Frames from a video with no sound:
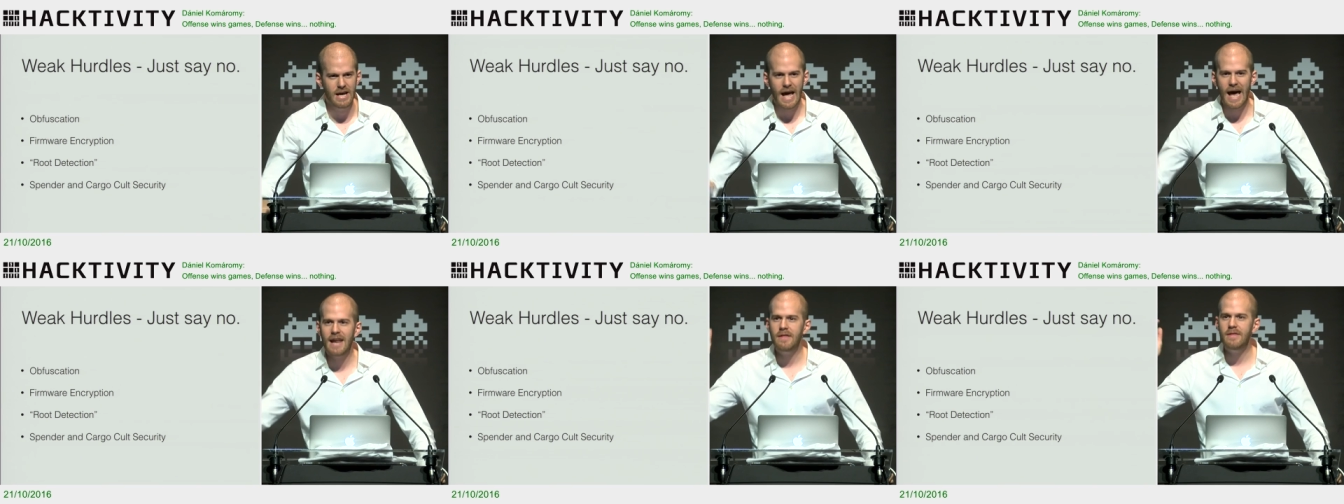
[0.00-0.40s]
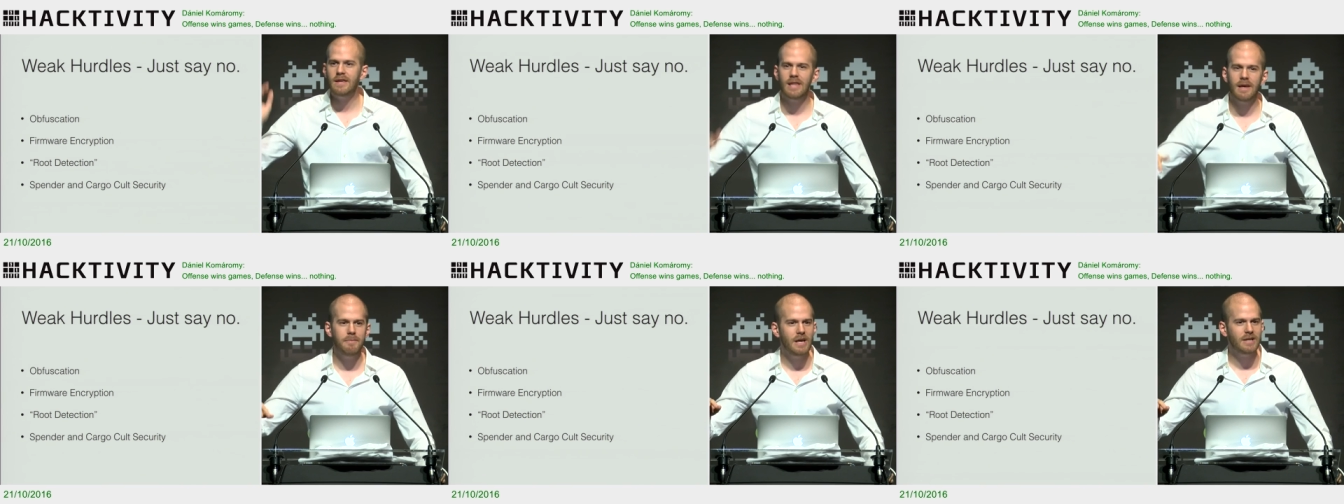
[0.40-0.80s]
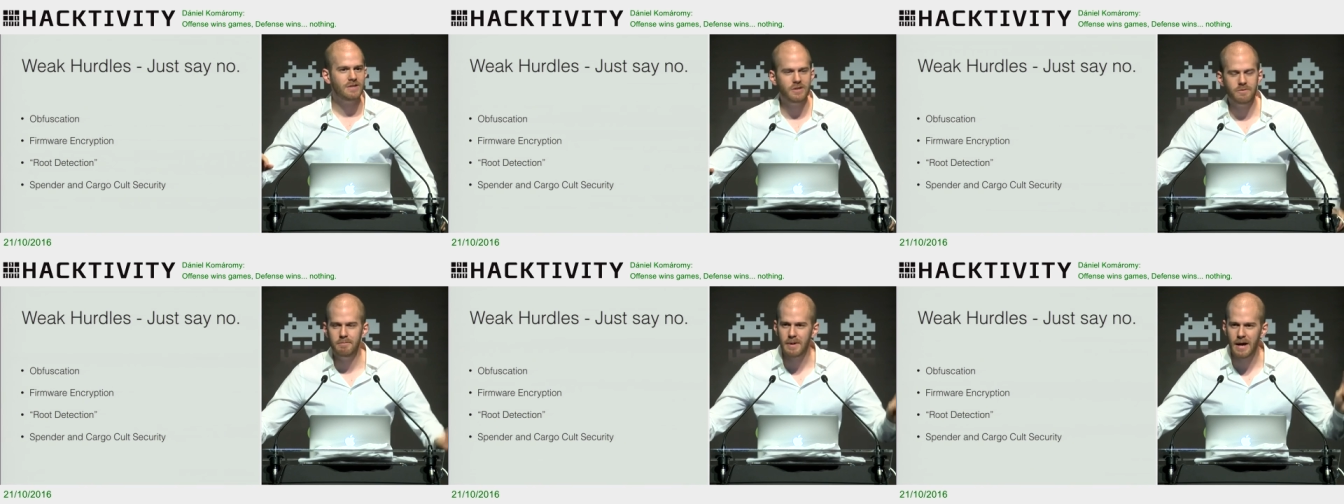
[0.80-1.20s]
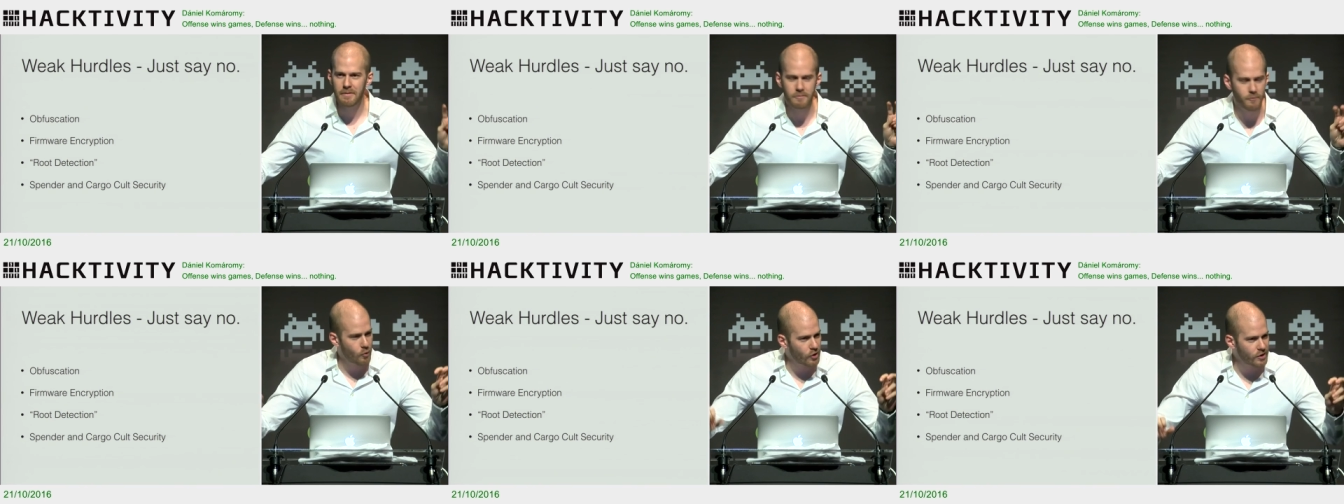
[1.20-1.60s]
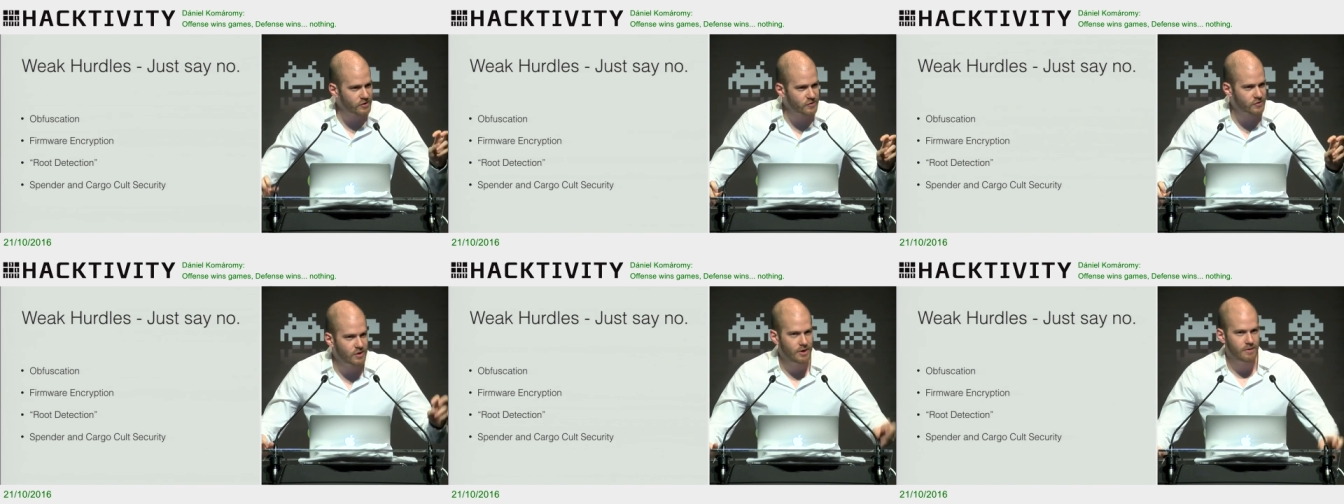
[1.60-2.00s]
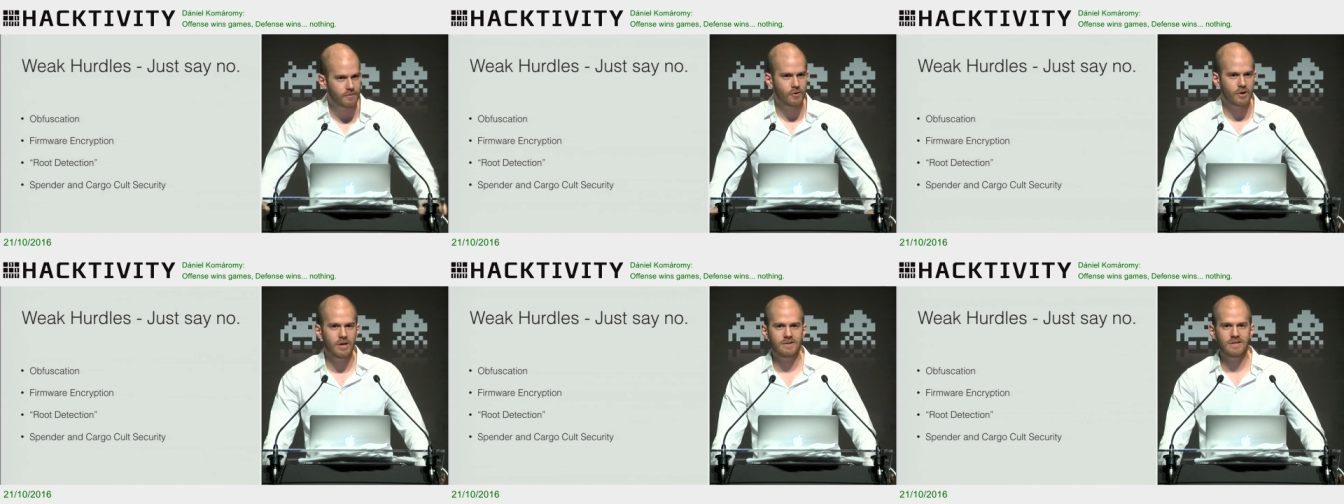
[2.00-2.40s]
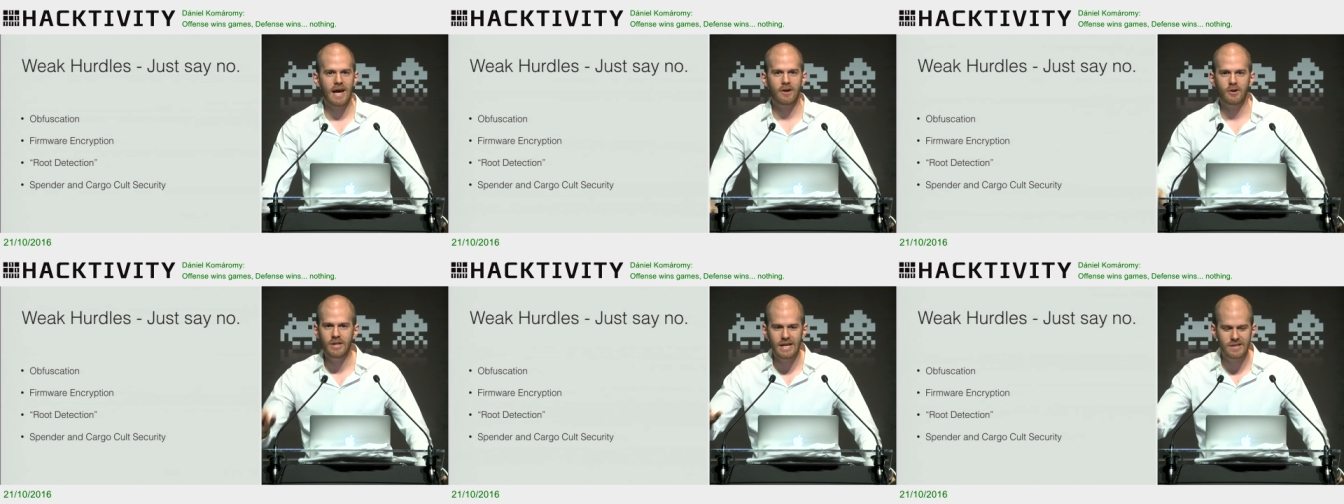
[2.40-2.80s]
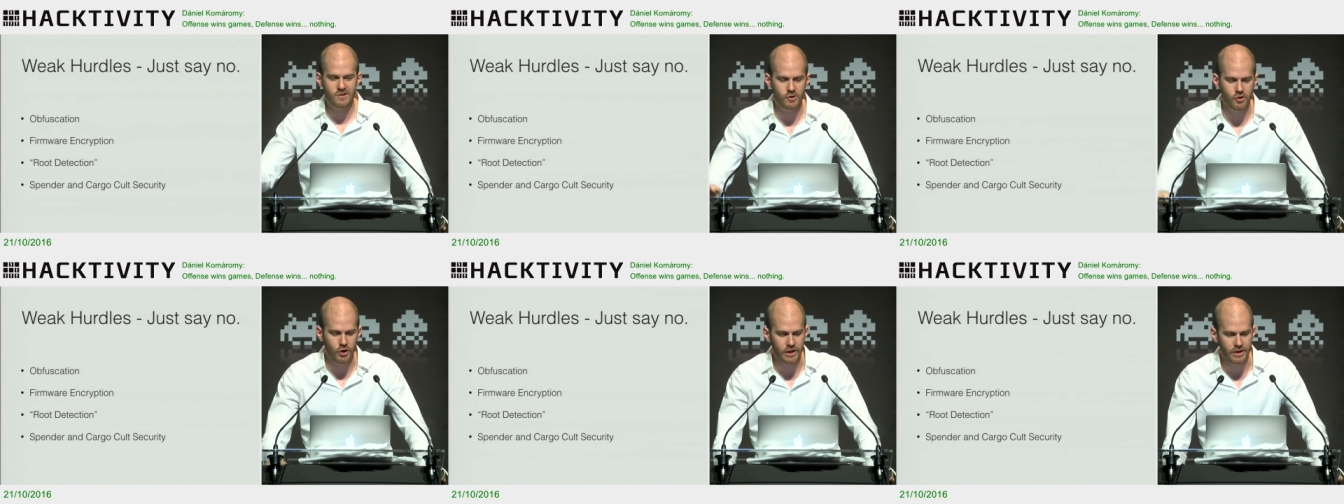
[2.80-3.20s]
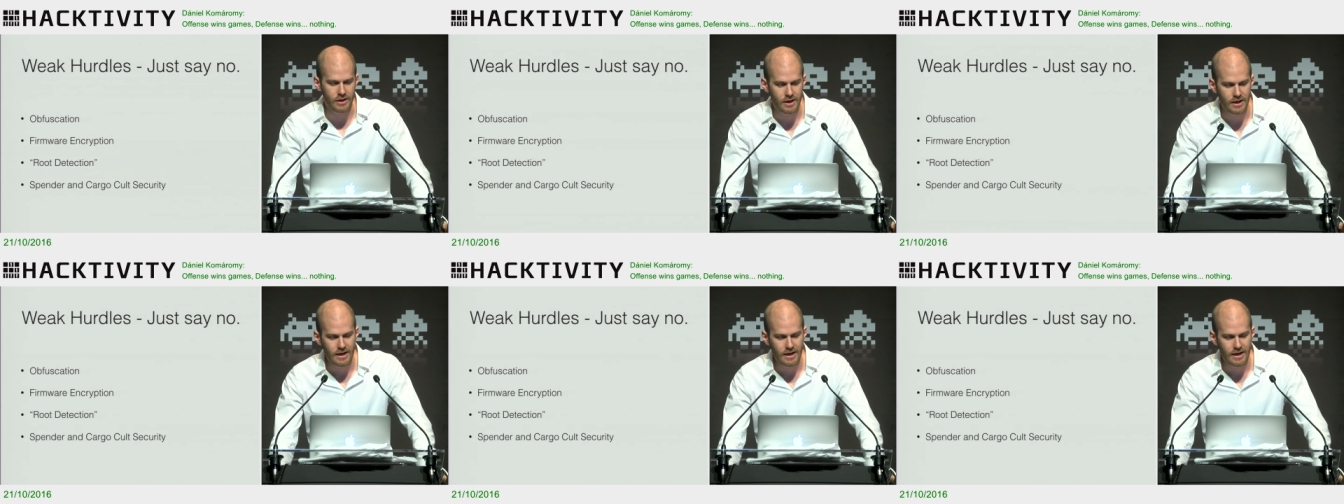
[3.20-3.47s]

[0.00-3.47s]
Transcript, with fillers: Anything that makes it worse for the attacker, that's good.